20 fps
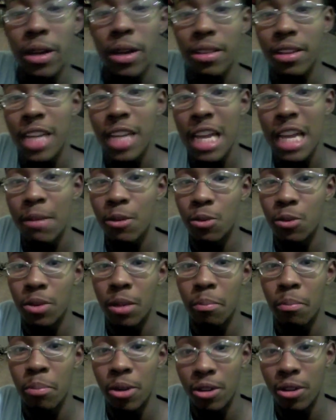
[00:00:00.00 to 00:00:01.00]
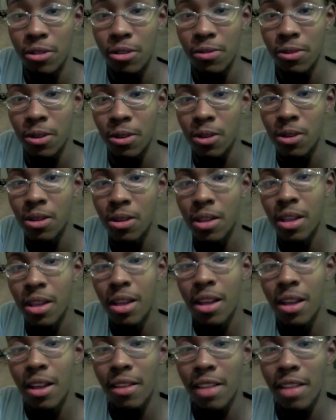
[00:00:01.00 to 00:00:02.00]
wake the neighbors when the books fall.
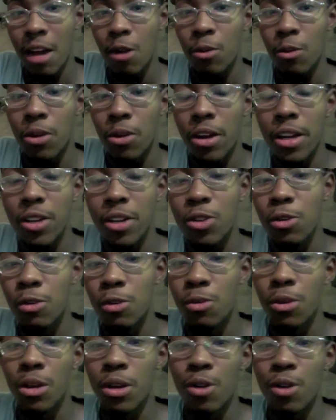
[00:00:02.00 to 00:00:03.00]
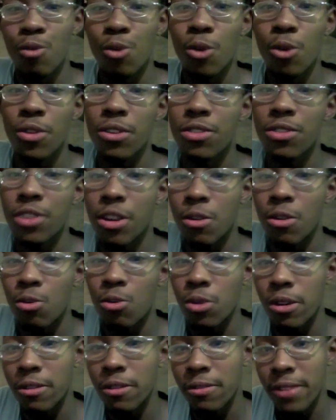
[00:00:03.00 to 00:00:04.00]
Now what we're going to do is we're going to roll the chair
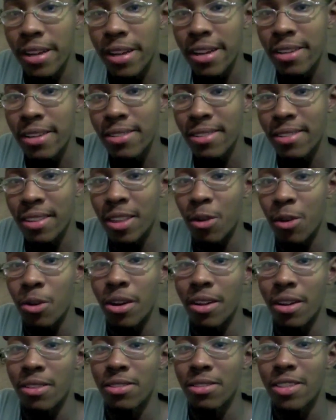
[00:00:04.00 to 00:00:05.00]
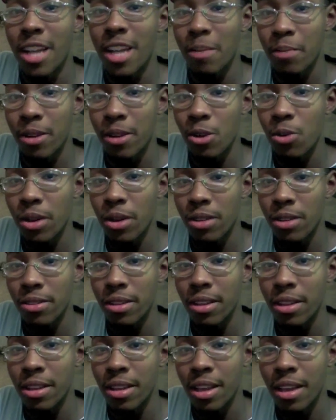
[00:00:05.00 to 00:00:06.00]
real fast and then we're going to stop it
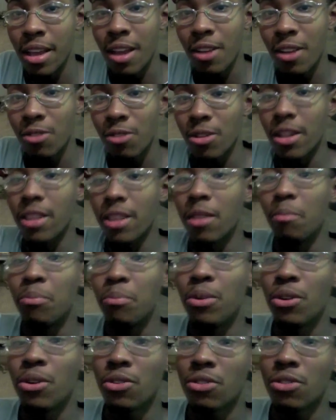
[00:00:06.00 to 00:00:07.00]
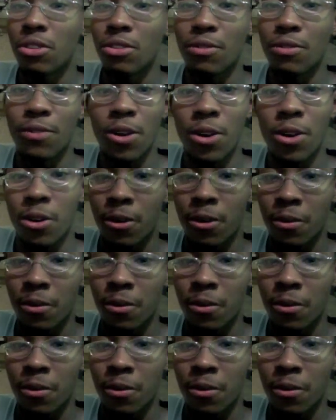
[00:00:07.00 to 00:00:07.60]
quickly so that the books just fall.